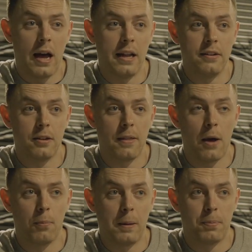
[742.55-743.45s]
And
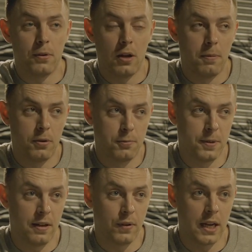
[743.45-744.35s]
that would be
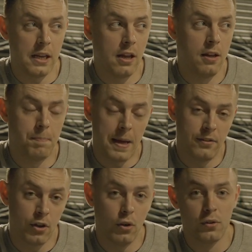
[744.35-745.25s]
specifically
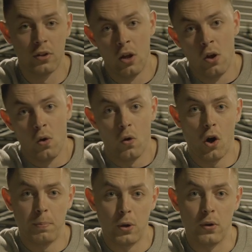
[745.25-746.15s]
benzos
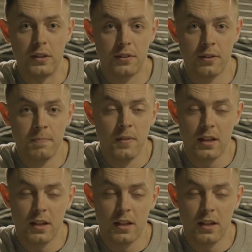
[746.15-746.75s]
or opioids.